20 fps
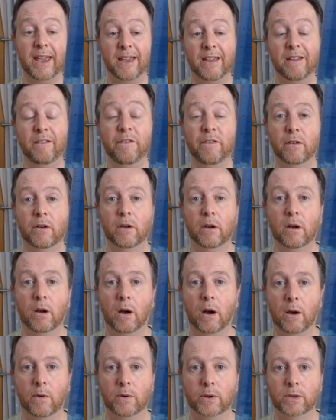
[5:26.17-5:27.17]
If
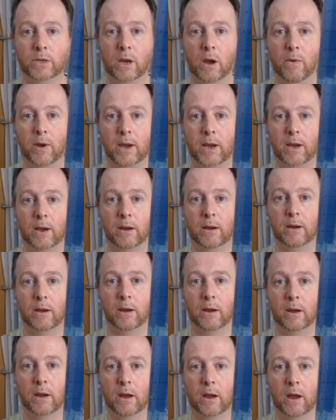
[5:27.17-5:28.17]
I was going
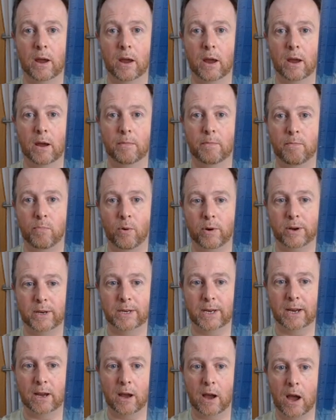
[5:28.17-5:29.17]

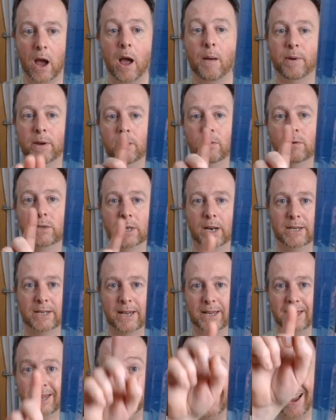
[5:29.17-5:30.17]
pointing uphill, so
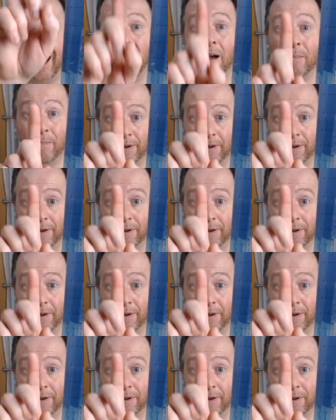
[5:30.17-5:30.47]
let's say this is